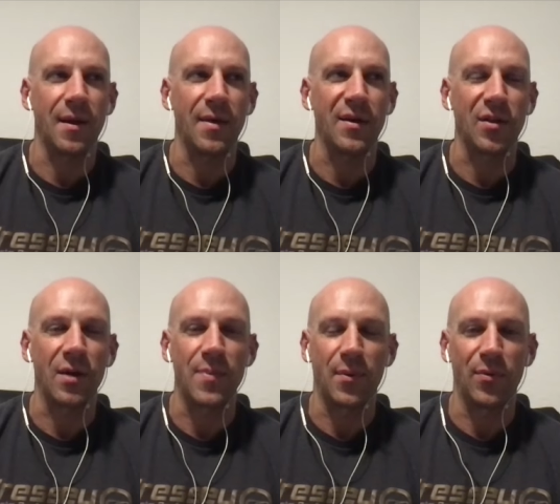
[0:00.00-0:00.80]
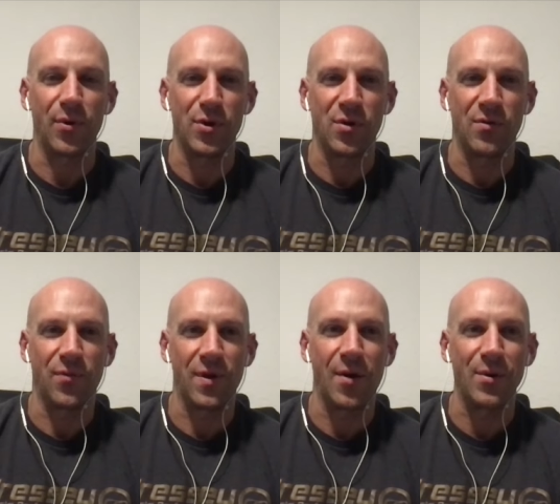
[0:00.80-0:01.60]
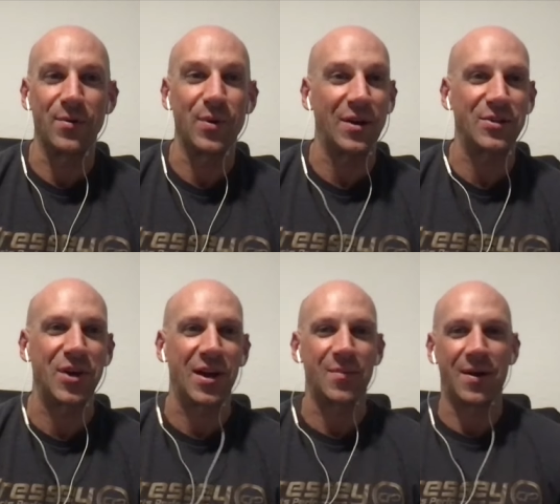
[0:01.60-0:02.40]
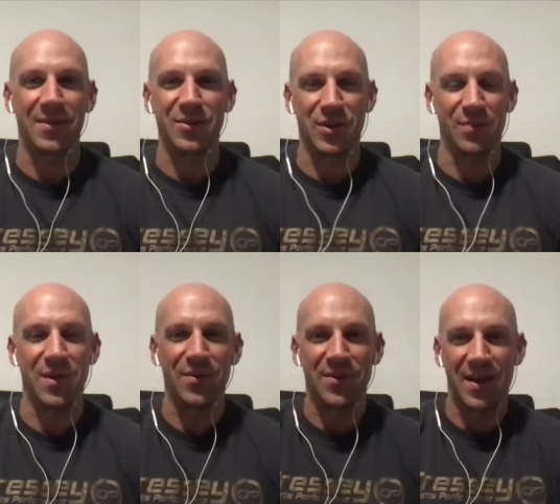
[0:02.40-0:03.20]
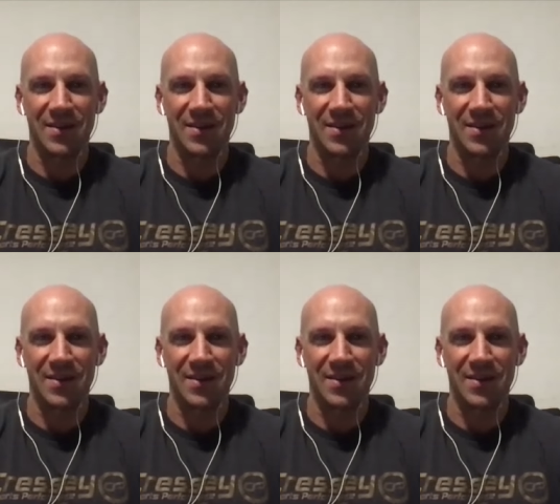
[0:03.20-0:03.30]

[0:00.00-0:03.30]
I think a lot of people know you for now. We were, we were actually talking about in the gym the other day.